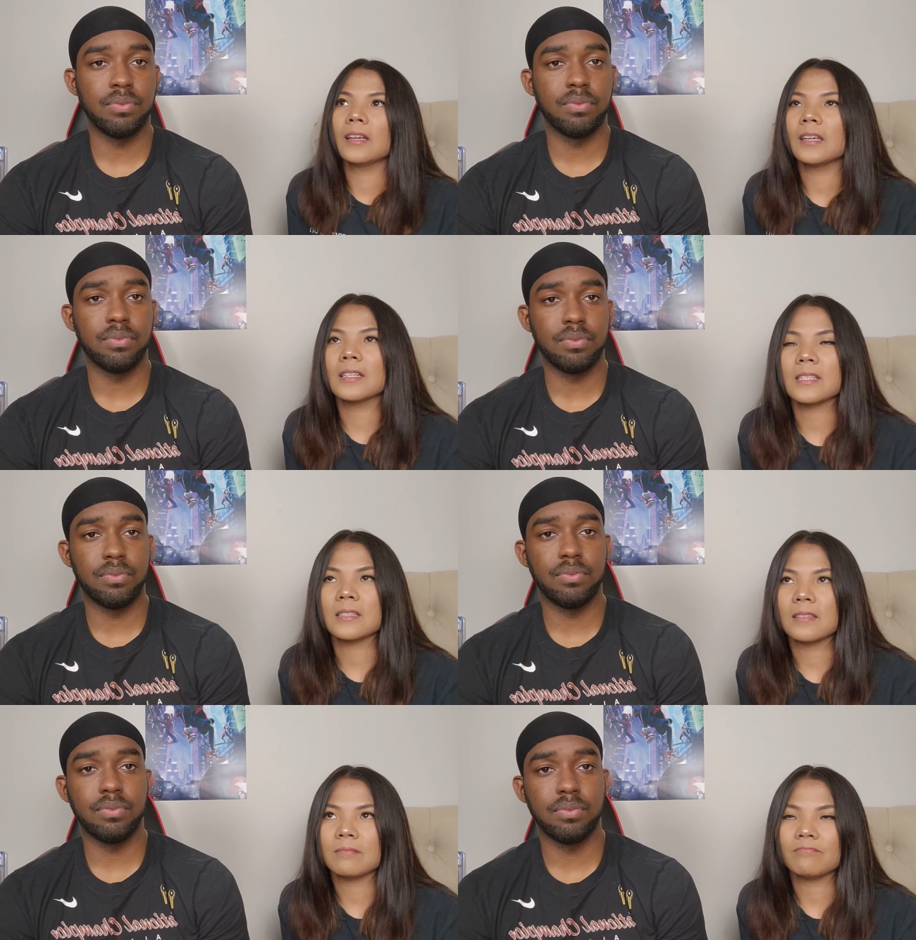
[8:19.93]
Speaker 1: is
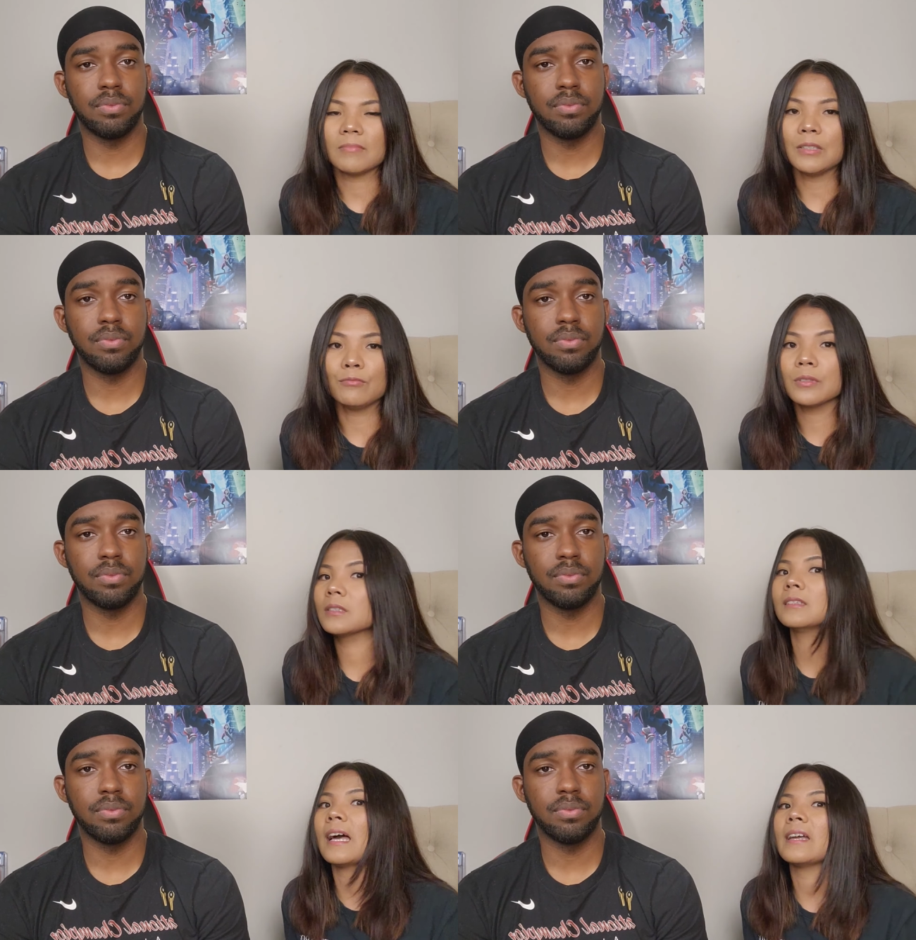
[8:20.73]
in
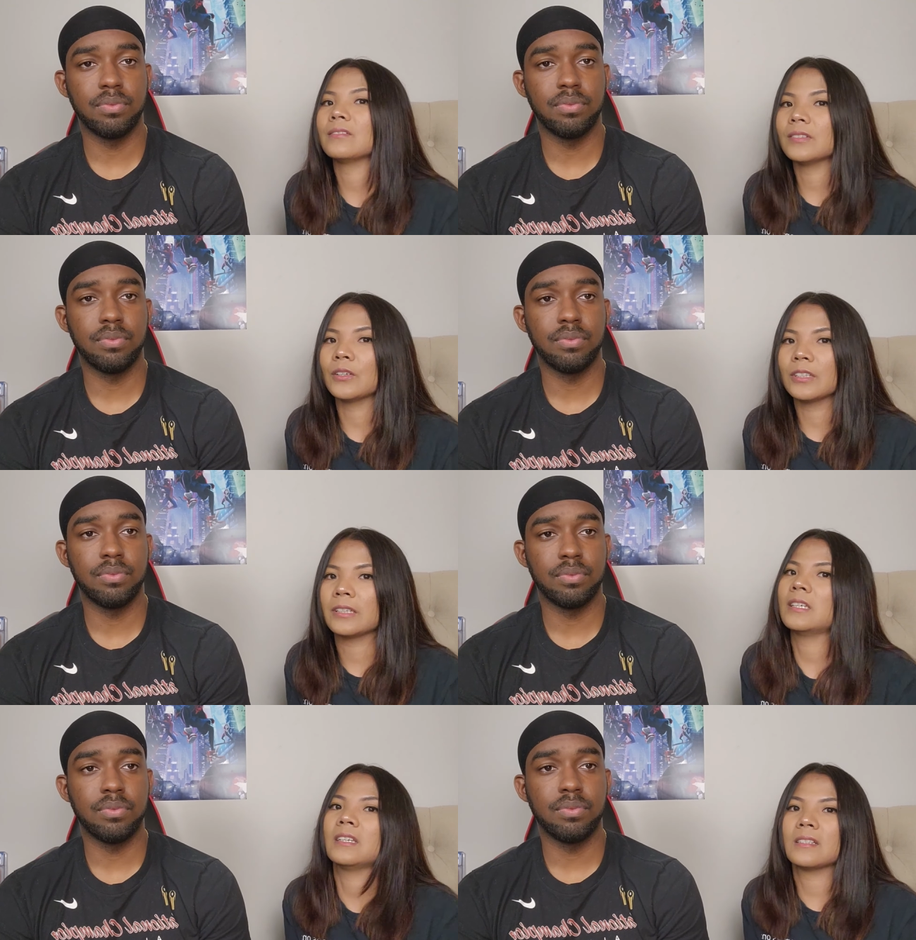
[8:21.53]
real life now
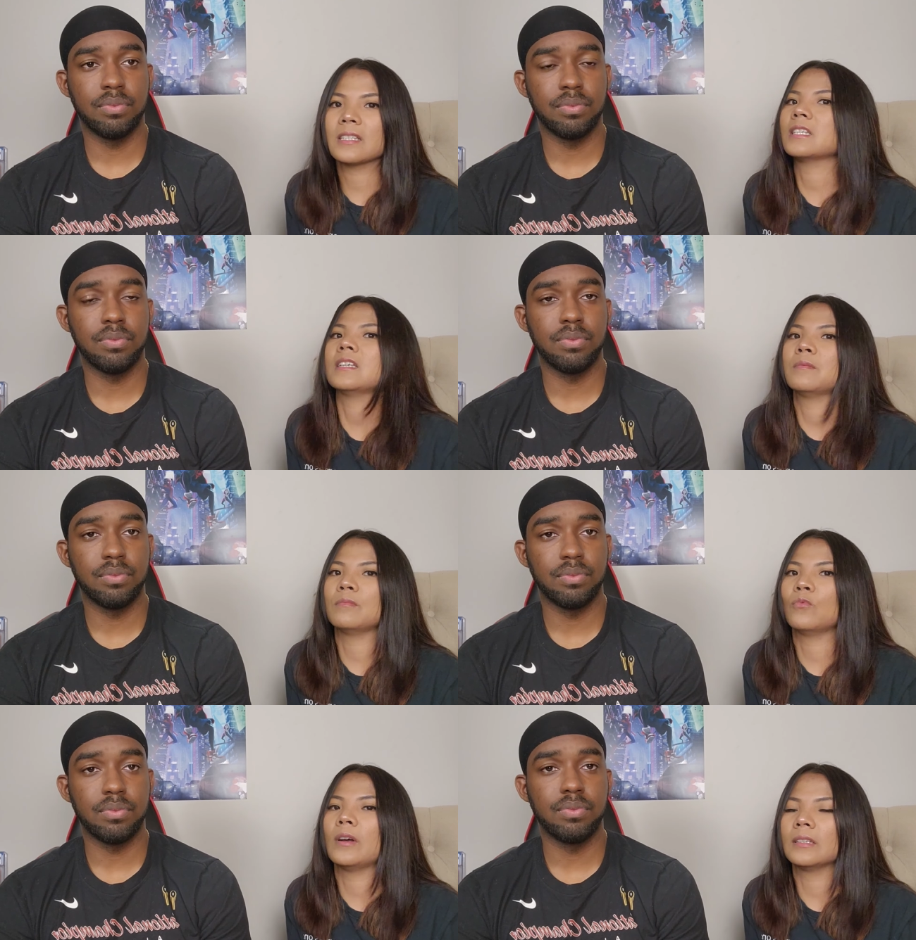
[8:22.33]
like he could see him
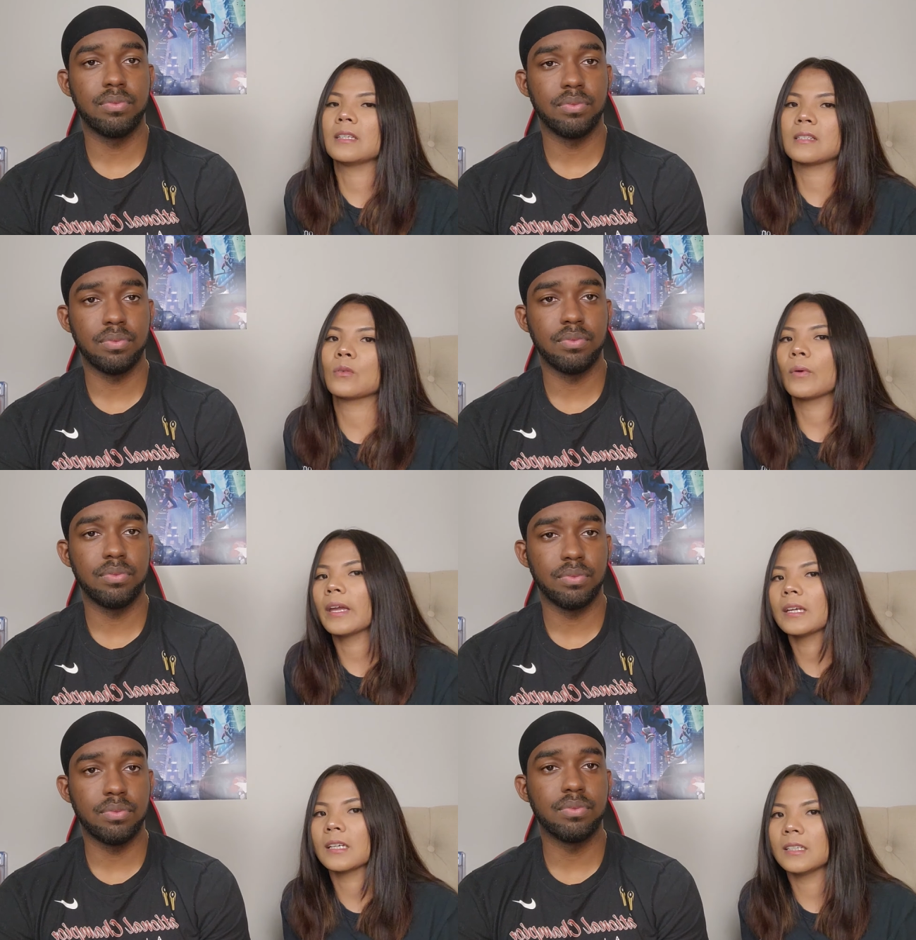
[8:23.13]
while he's
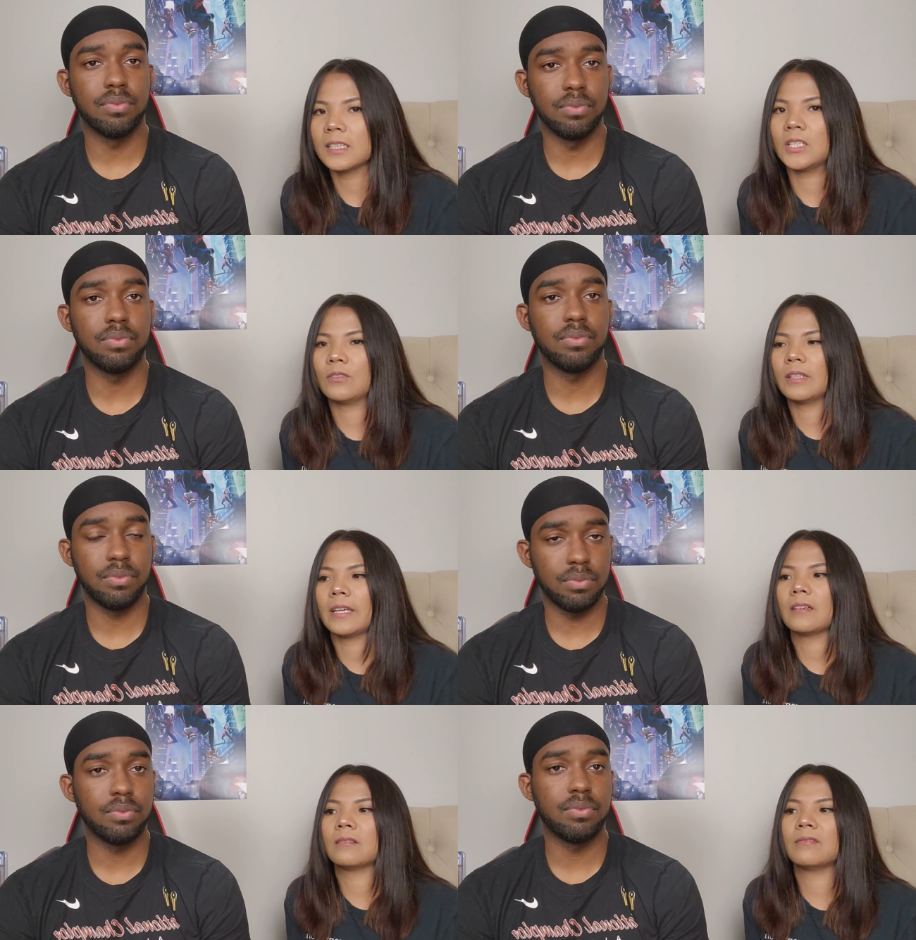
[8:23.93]
awake you mm -hmm. know mm-hmm.
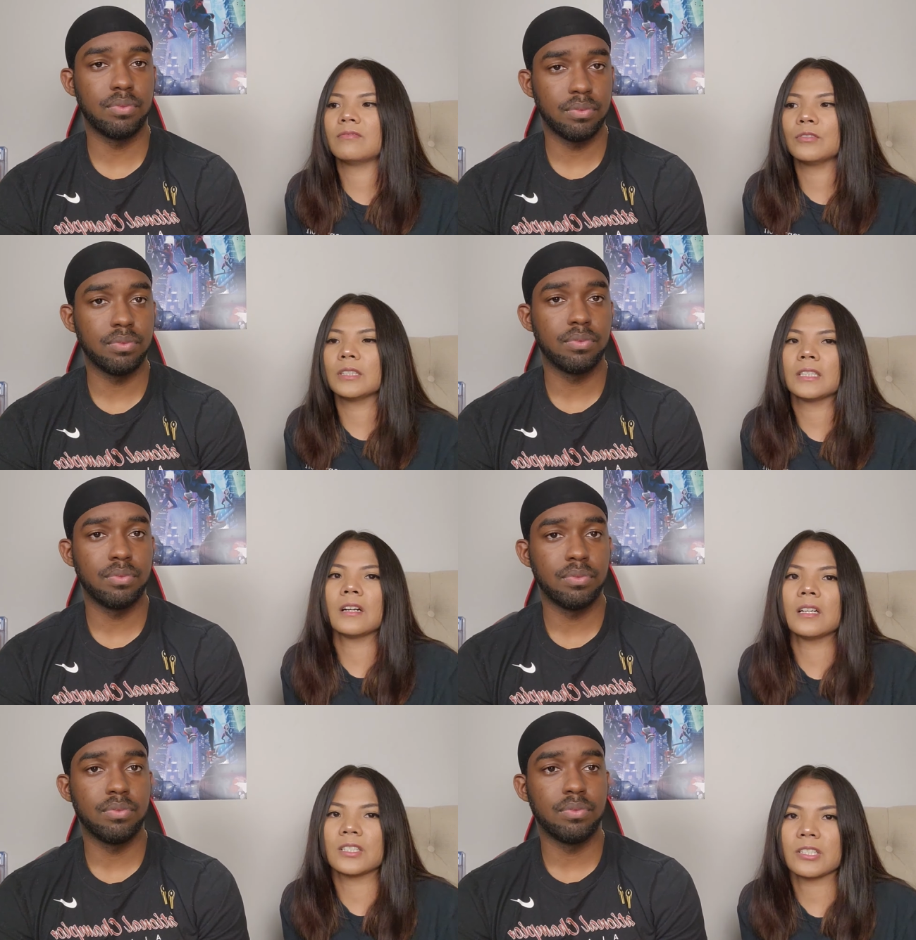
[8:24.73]
like fully
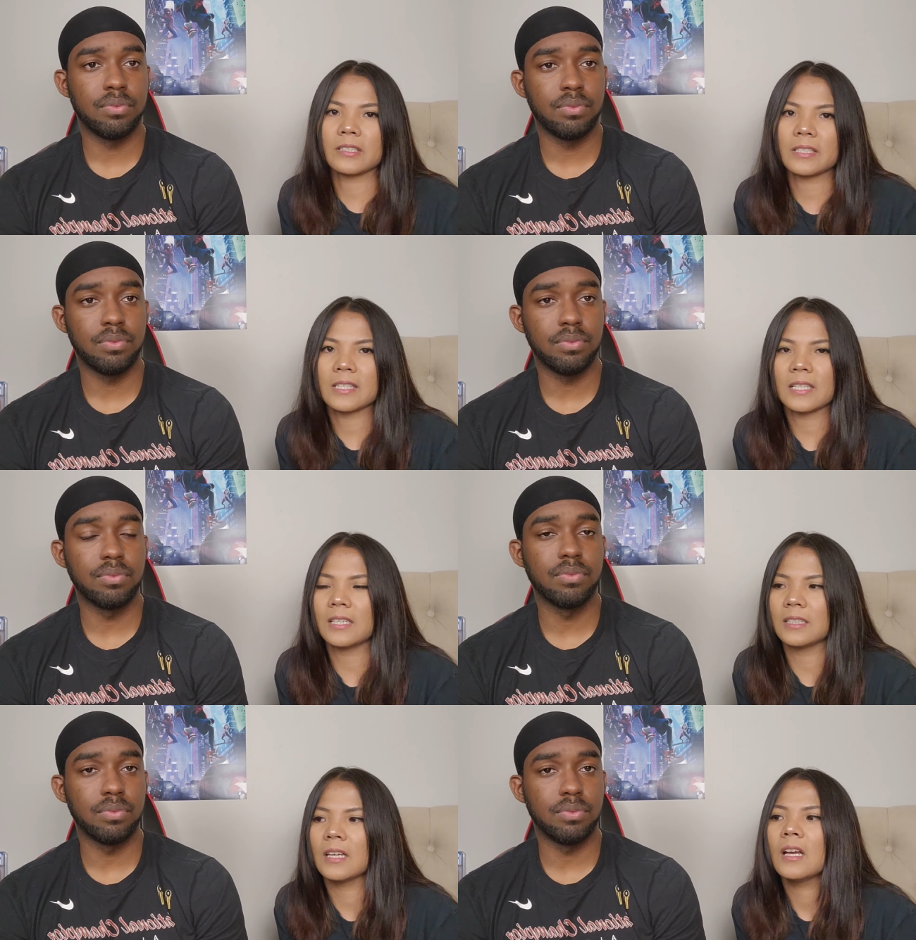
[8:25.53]
conscious.
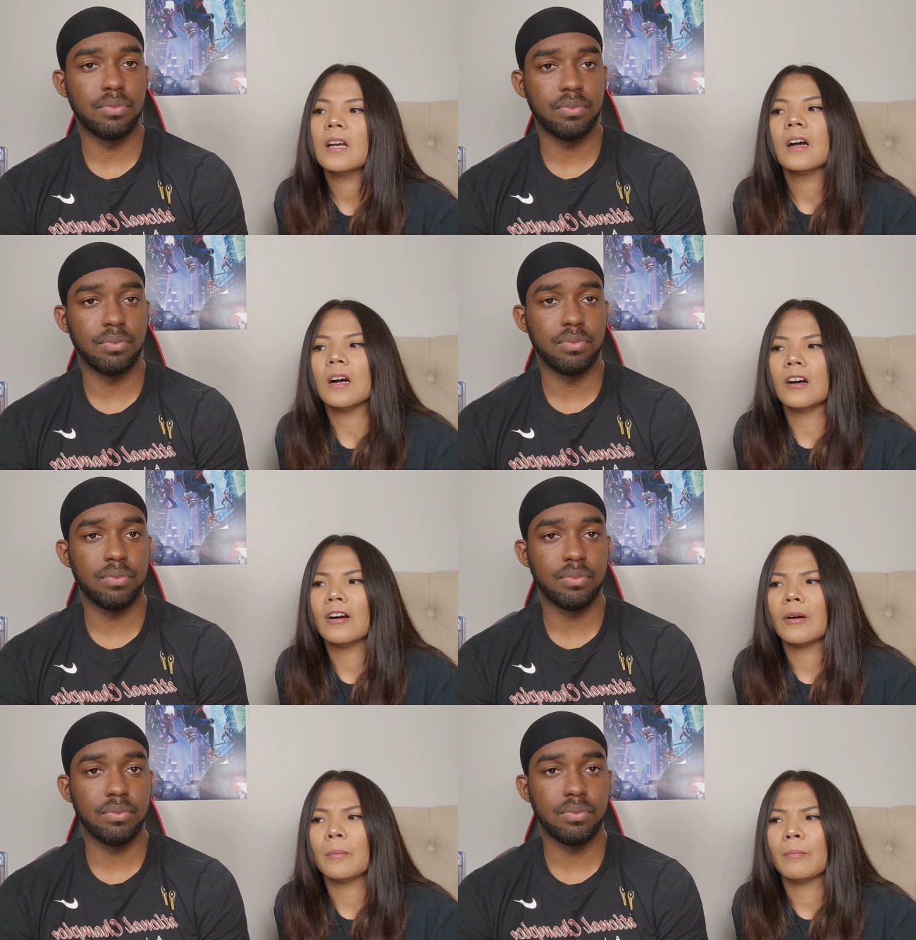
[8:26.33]
Mm -hmm.
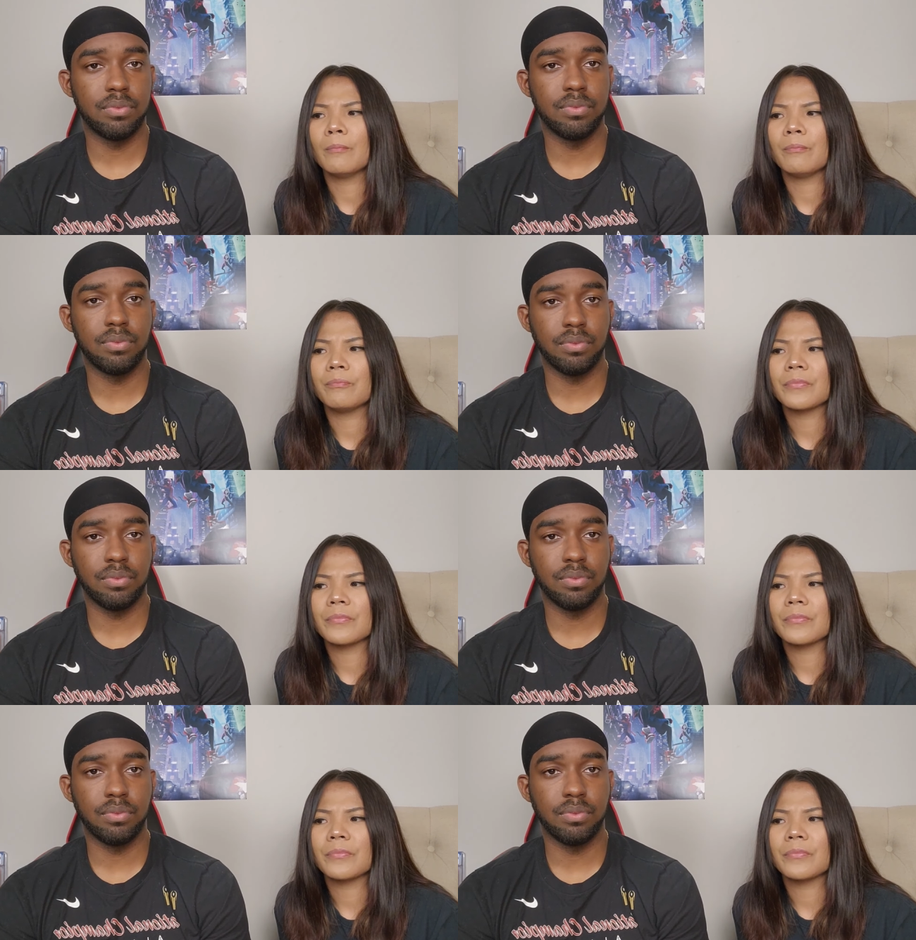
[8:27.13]
um,